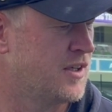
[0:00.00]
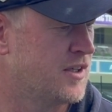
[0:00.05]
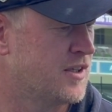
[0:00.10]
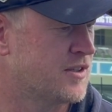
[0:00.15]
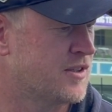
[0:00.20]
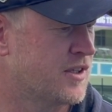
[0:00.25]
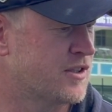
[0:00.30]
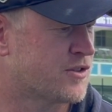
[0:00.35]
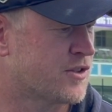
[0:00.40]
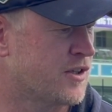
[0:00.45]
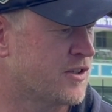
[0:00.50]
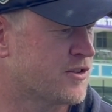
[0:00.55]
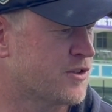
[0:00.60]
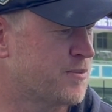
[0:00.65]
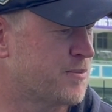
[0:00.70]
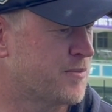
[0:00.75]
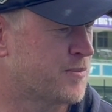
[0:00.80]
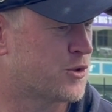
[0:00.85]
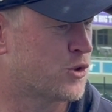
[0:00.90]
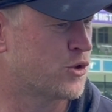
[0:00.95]
They saw
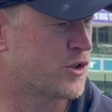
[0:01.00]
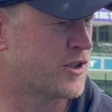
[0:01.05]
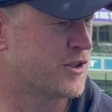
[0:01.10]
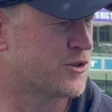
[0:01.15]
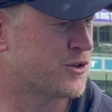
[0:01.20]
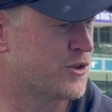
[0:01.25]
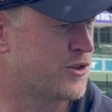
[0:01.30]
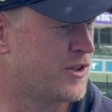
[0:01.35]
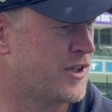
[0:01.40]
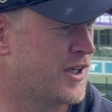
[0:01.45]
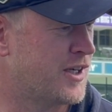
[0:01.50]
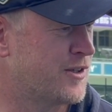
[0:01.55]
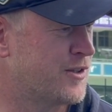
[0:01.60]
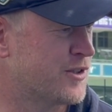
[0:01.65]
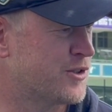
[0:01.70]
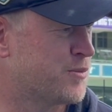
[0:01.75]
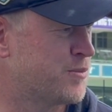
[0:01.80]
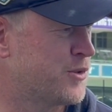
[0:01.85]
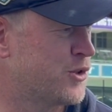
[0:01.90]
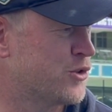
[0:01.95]
some traditional
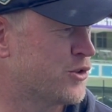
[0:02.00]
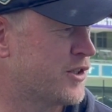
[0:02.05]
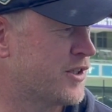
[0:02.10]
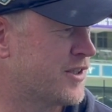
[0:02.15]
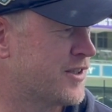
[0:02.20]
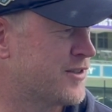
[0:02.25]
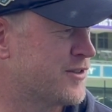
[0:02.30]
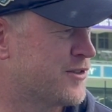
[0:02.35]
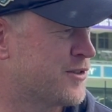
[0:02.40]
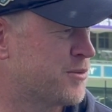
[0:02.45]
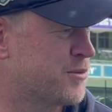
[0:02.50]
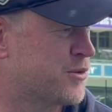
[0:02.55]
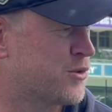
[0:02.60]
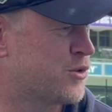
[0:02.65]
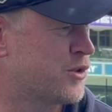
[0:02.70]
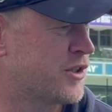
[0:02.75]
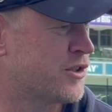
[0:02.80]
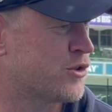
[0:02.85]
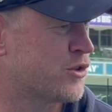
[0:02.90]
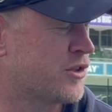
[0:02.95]
Irish music and some
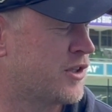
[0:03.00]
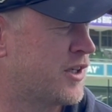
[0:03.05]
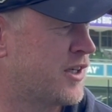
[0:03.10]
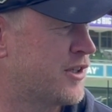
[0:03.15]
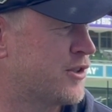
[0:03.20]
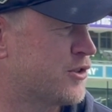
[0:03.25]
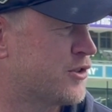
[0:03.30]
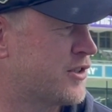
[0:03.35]
traditional Irish